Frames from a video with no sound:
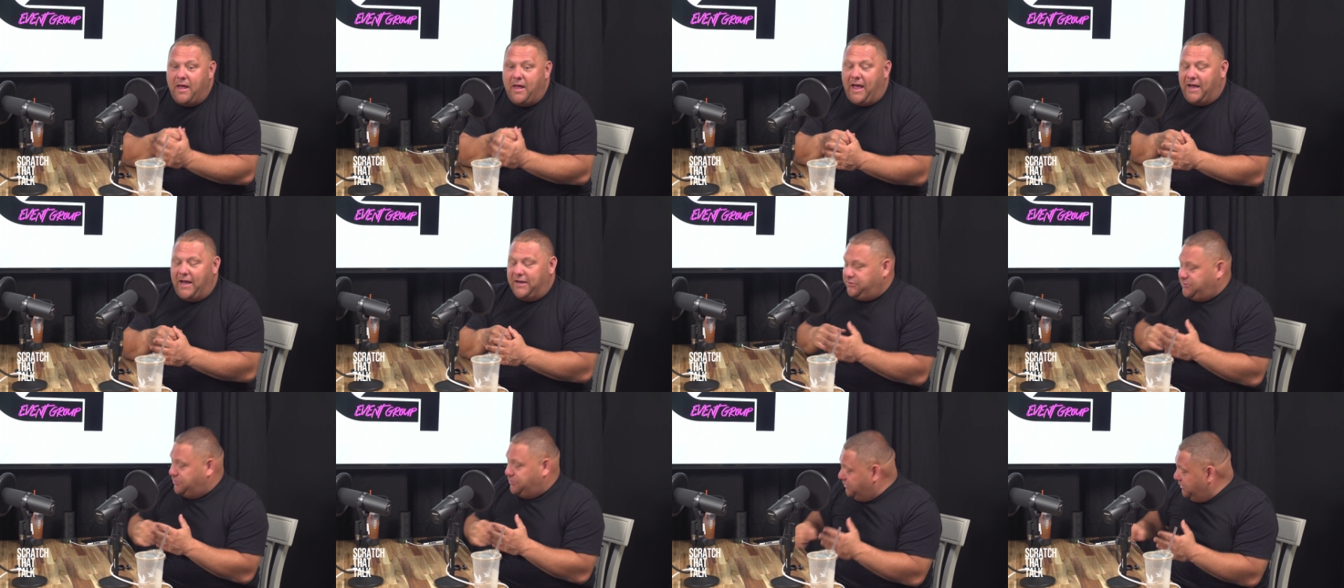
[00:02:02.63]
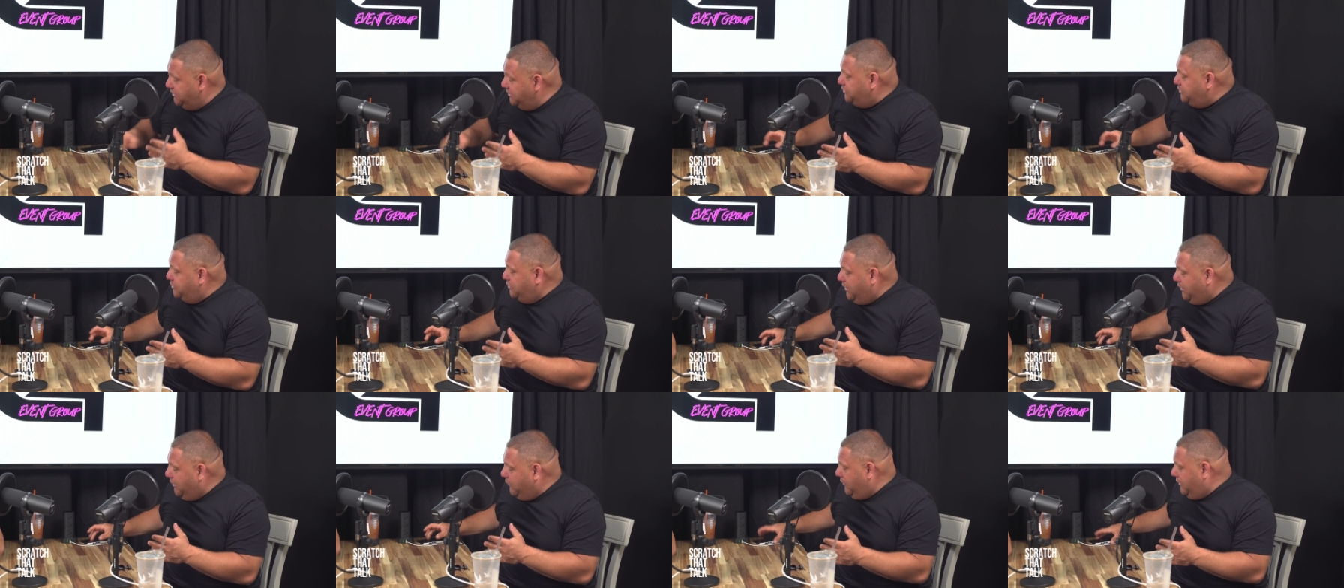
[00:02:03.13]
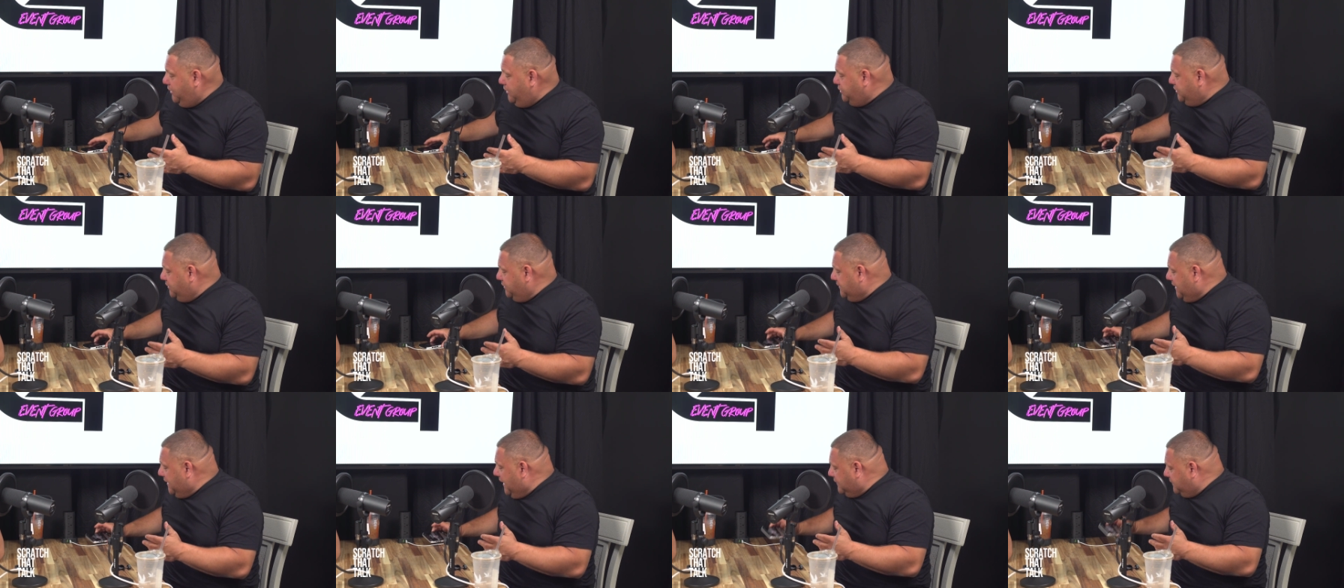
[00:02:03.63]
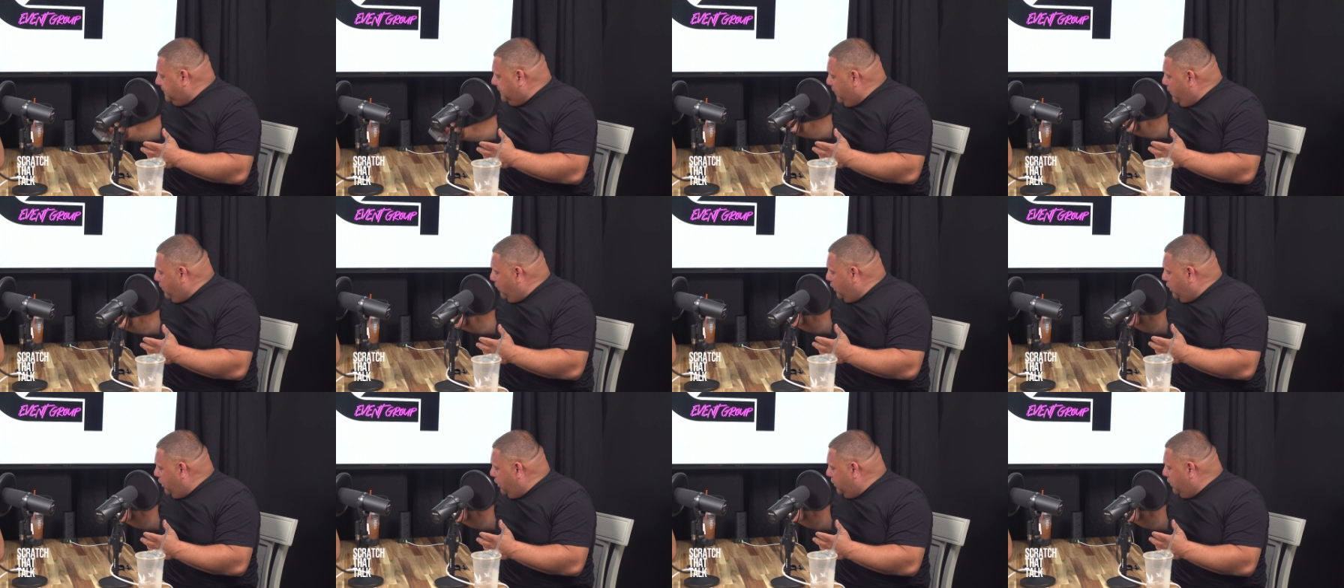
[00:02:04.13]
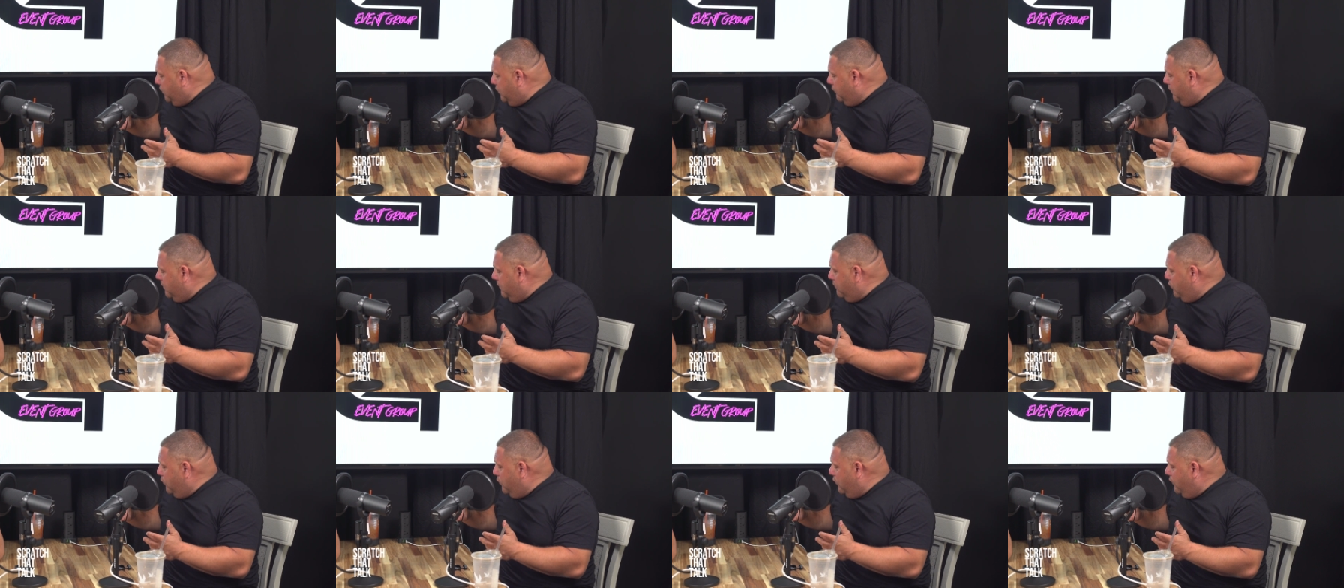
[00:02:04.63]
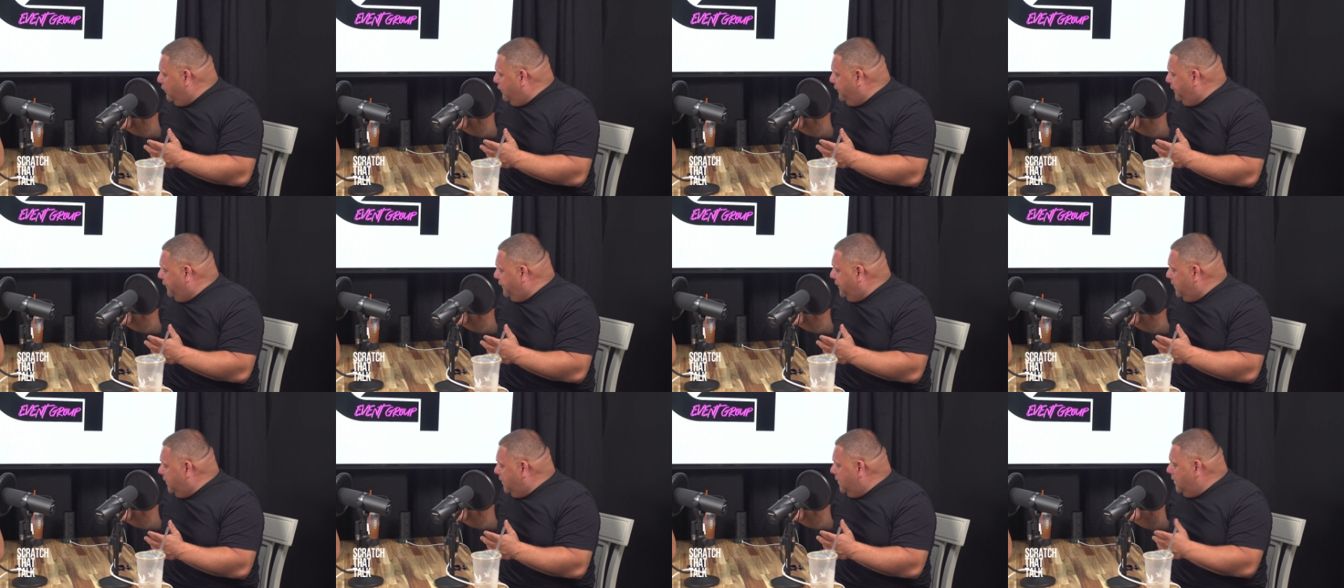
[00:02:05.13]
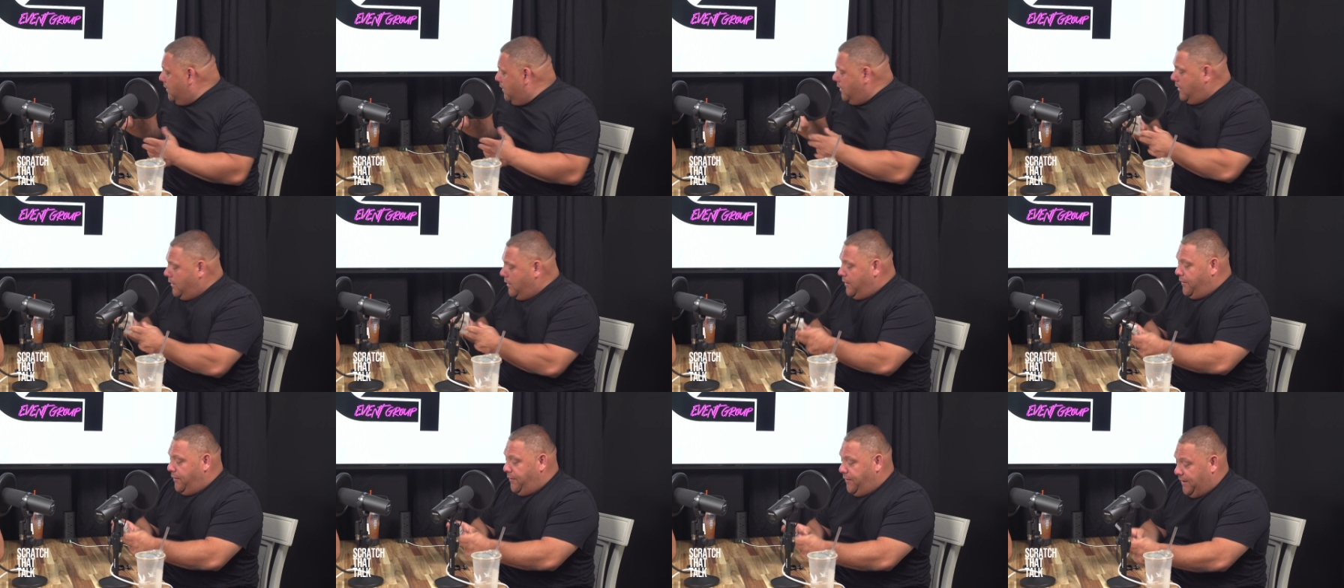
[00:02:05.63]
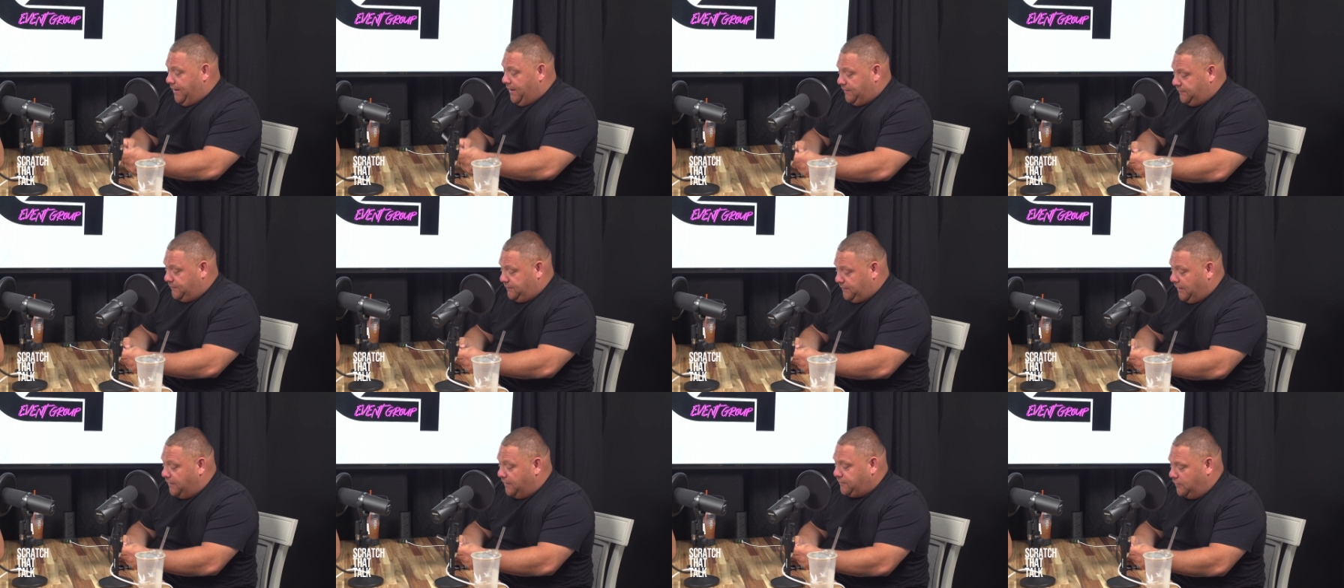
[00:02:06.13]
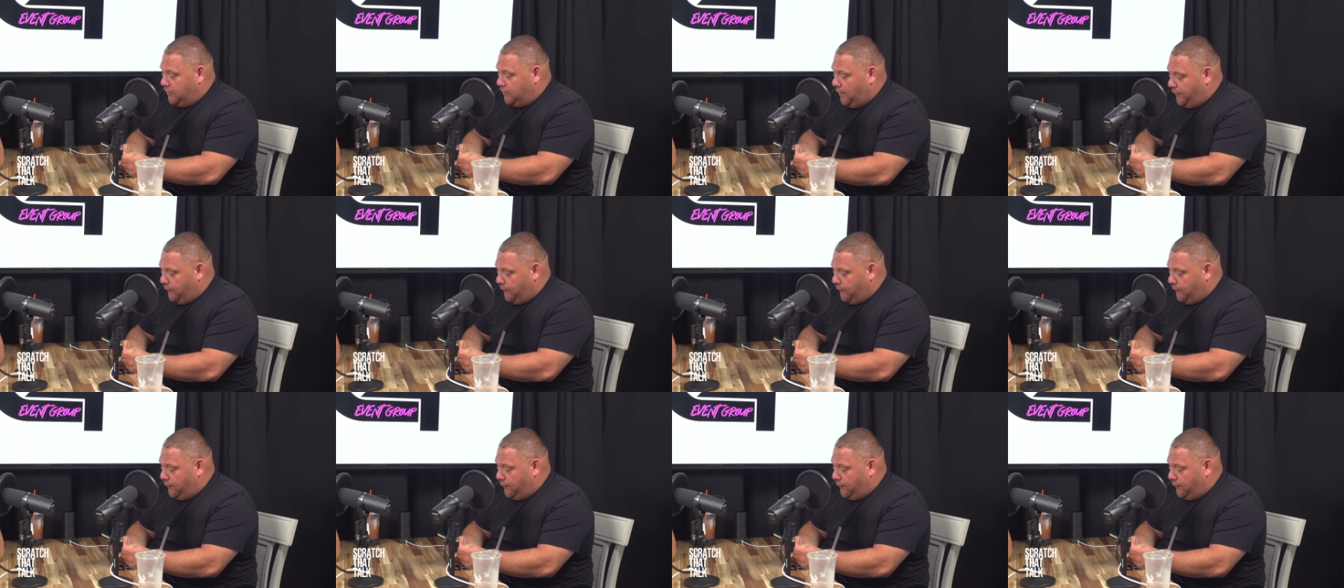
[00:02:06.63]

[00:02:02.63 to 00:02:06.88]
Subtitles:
And she literally just texted me, we're going to remove this. Here's another